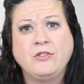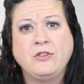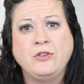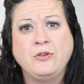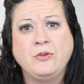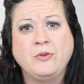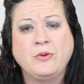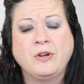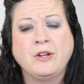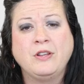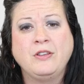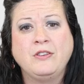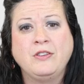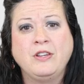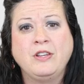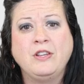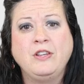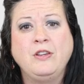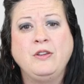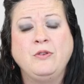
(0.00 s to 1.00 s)
to
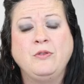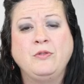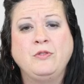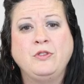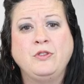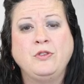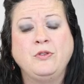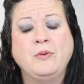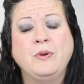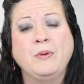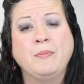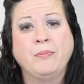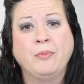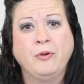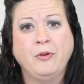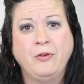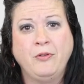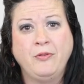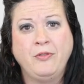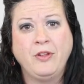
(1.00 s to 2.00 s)
continue to
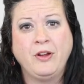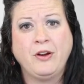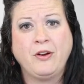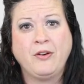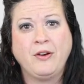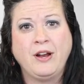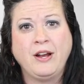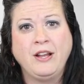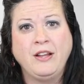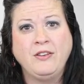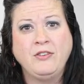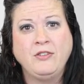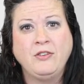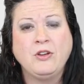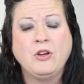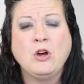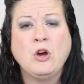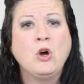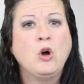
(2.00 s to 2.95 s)
improve their credit,